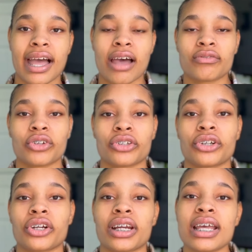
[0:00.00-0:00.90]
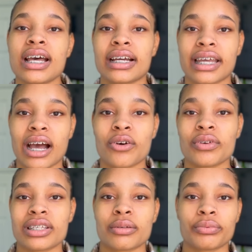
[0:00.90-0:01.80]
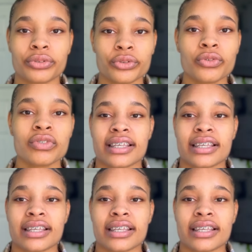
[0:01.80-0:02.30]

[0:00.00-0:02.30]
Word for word: after your account is approved.